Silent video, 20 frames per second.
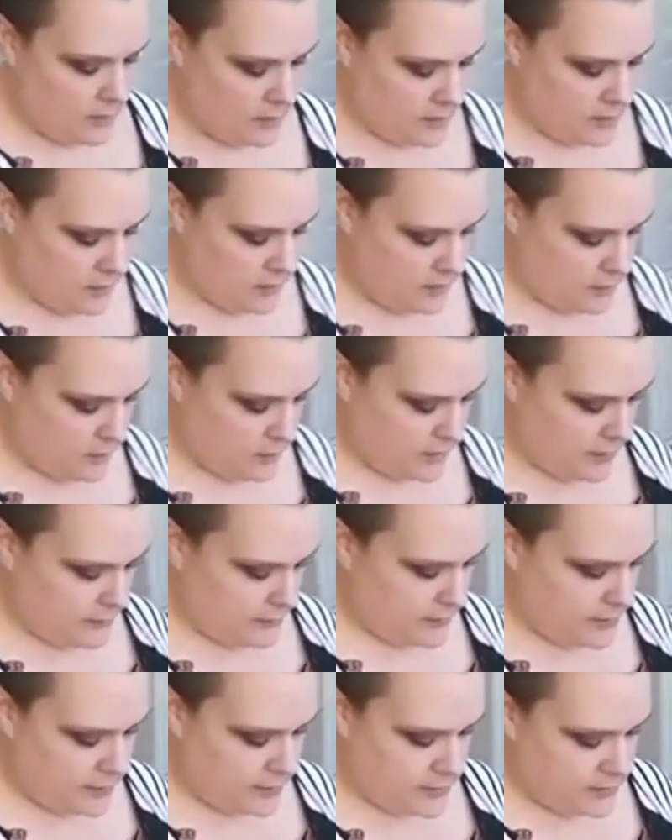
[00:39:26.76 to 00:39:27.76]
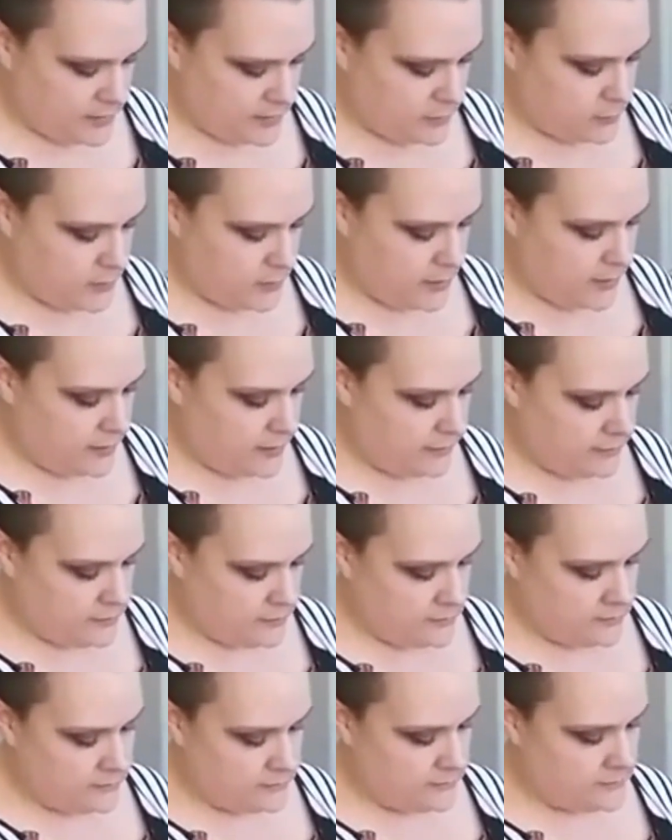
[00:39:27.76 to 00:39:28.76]
But I'm not going to spray.
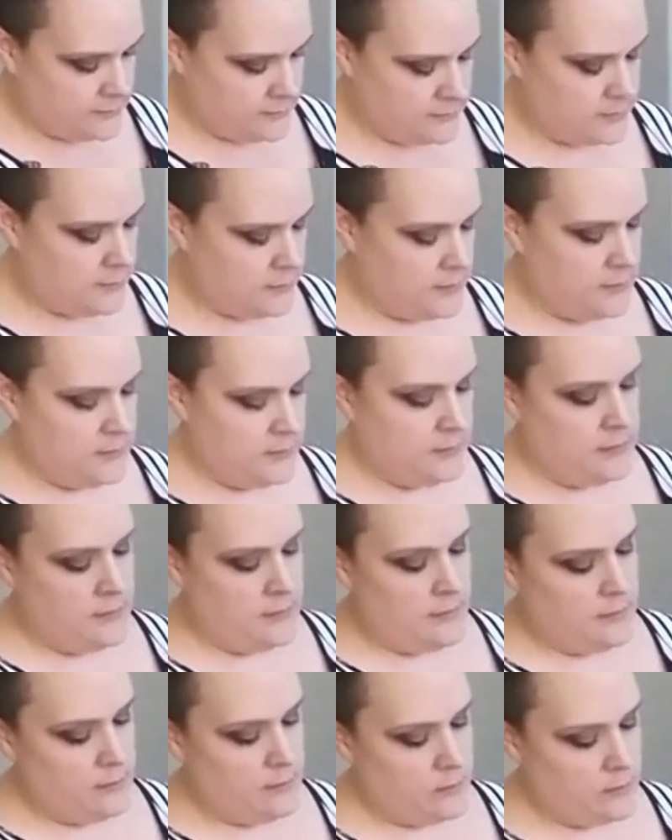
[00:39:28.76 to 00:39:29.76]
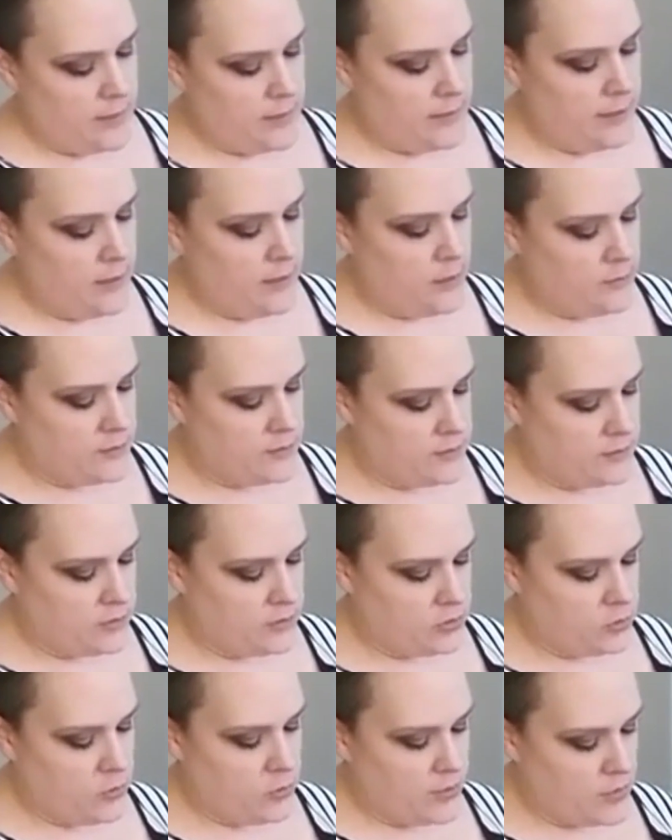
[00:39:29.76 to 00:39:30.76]
Right now, this
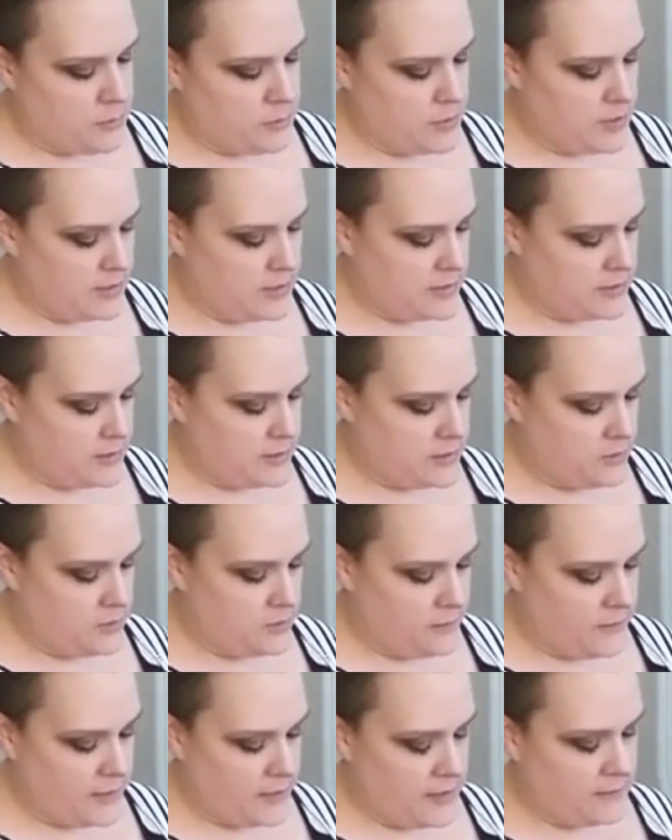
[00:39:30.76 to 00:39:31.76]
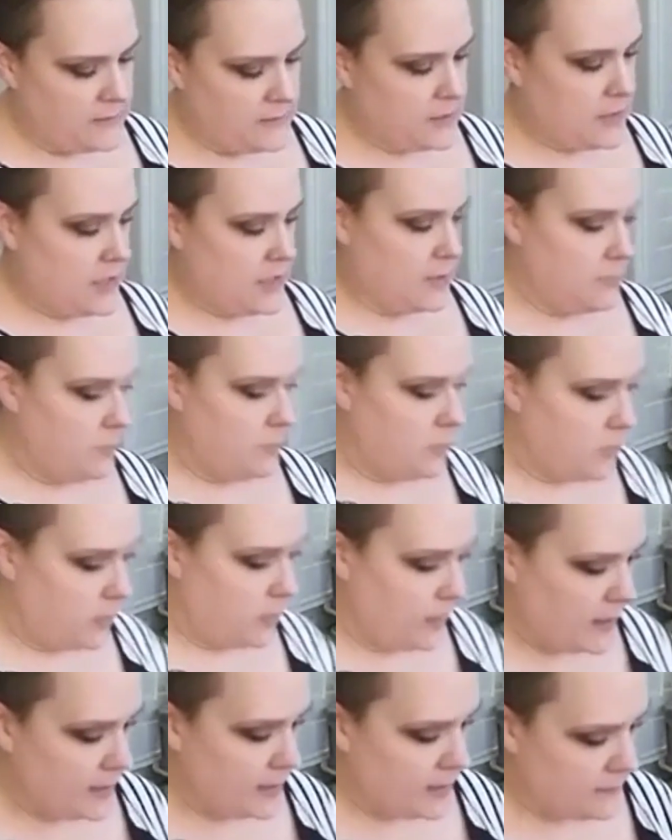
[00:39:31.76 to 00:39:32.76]
is 20 pieces, so if I have to cut
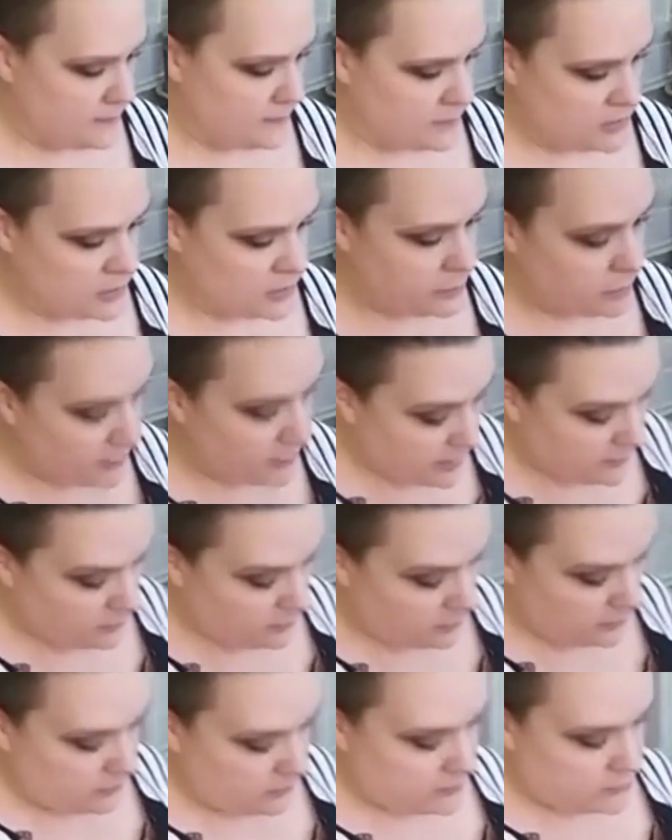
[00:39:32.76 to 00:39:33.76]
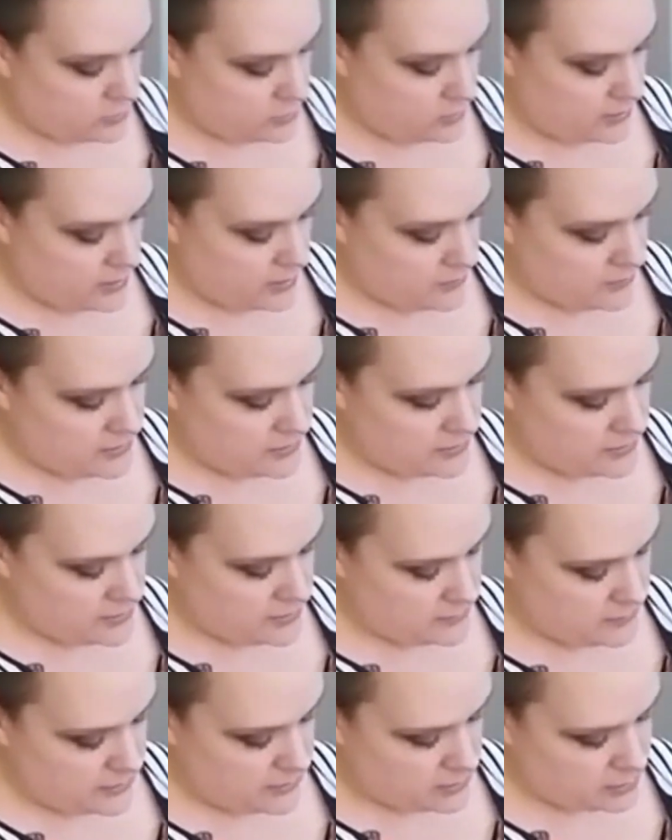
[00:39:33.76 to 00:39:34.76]
more, I'd have to spray more than 20 pieces
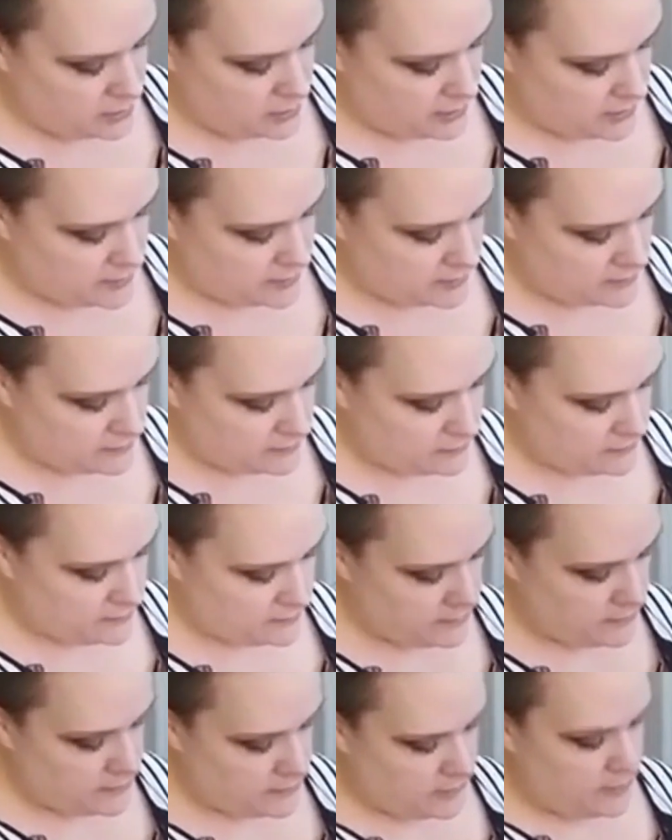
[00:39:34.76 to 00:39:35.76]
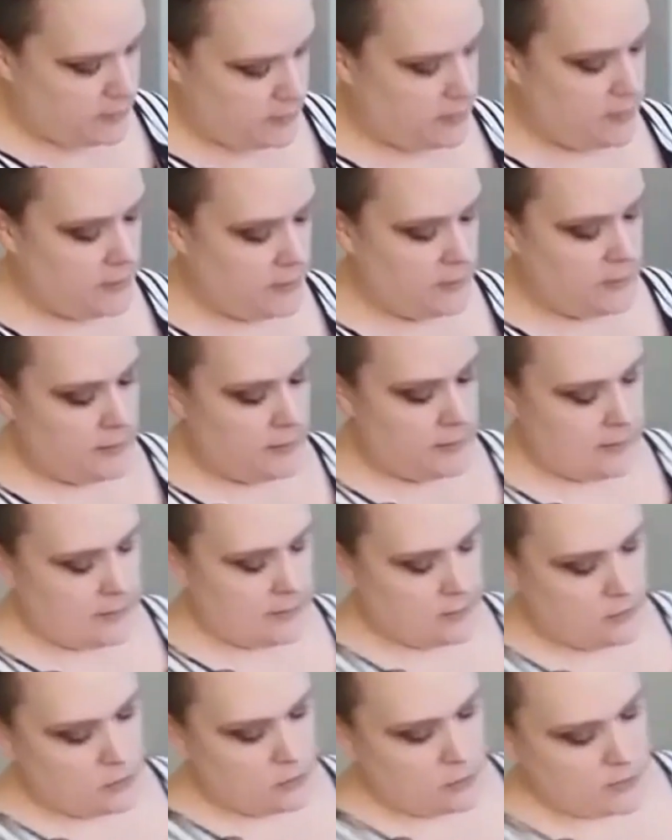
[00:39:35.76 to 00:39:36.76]
of mesh, guys. And I
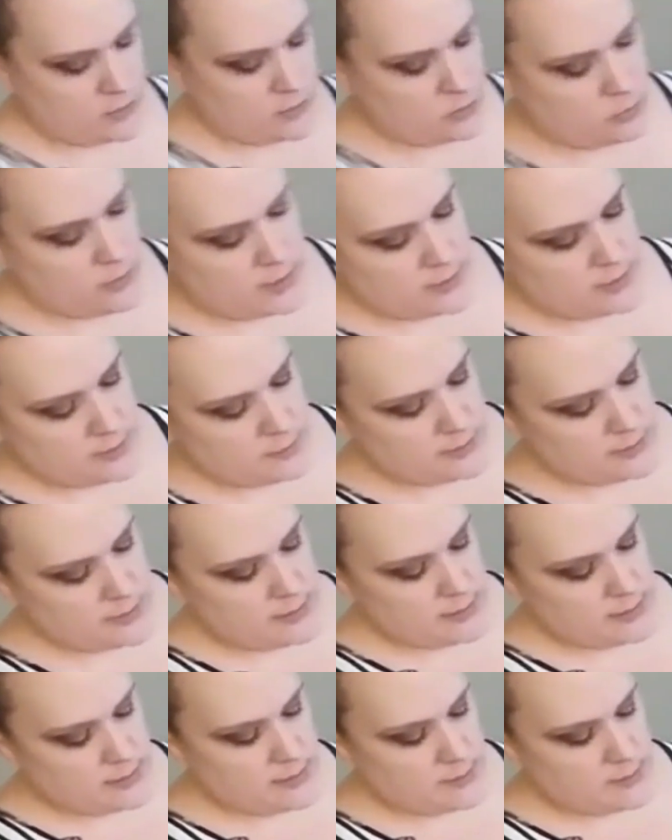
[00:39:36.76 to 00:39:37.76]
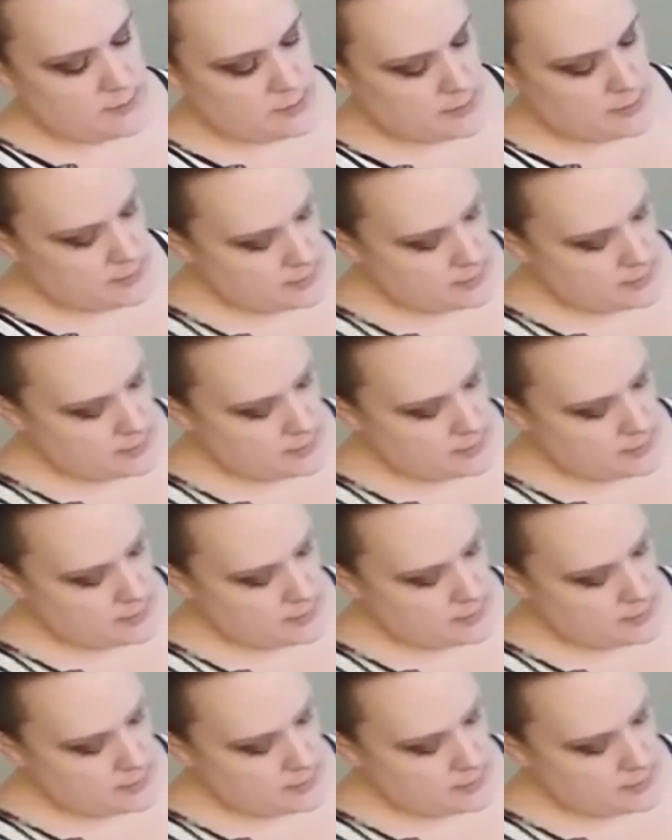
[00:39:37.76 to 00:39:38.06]
don't know about you guys, but that seems a